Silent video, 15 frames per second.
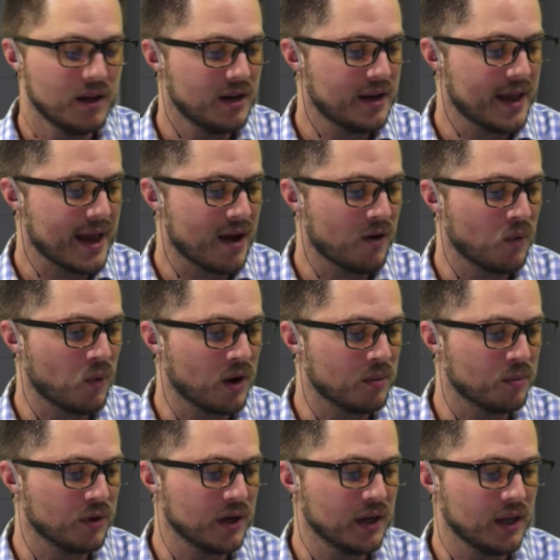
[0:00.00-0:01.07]
Now I want to
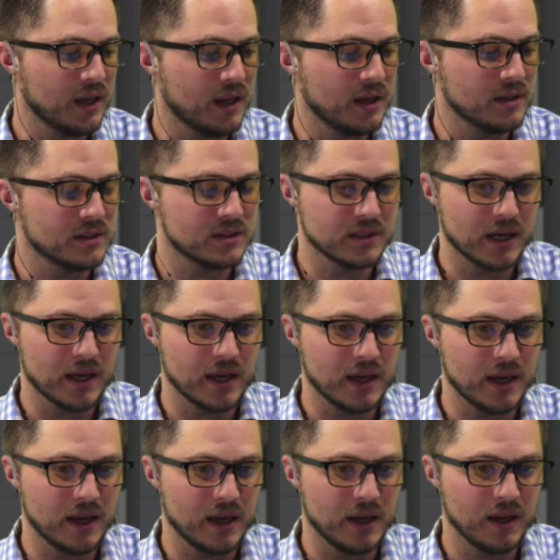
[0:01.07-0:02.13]
bring in,
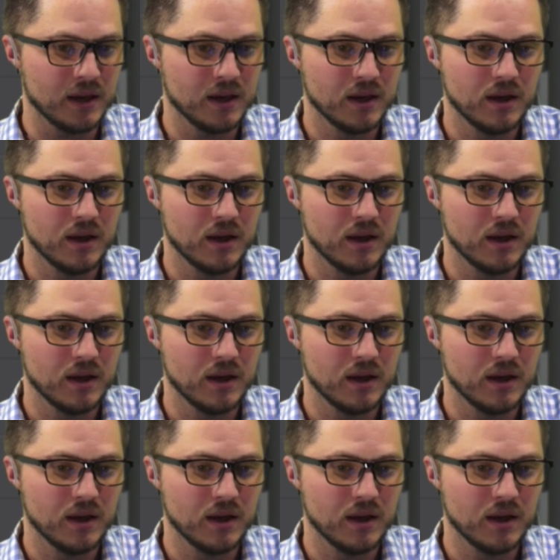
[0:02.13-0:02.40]
say,